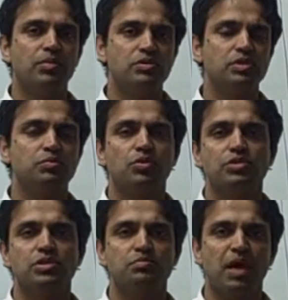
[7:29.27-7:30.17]
Business
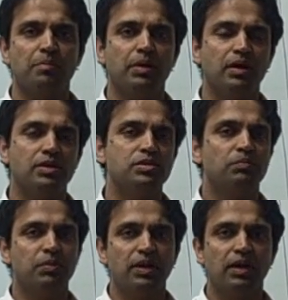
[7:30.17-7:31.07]
process mapping is a
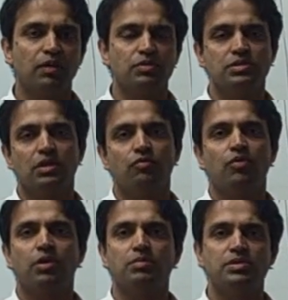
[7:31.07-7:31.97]
prerequisite
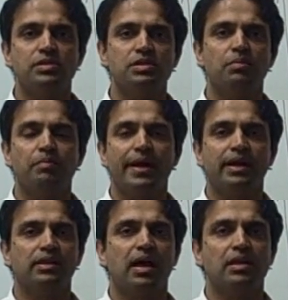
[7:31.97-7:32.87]
for a business
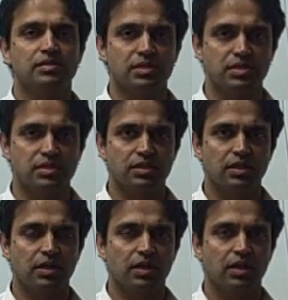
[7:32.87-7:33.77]
impact analysis.
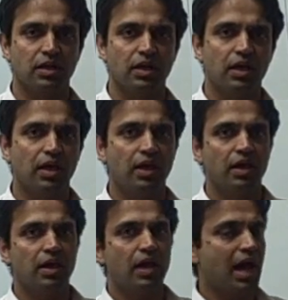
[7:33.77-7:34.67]

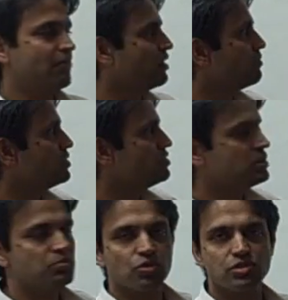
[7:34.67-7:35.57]
Having a
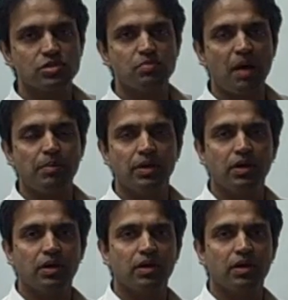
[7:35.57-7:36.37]
business process mapping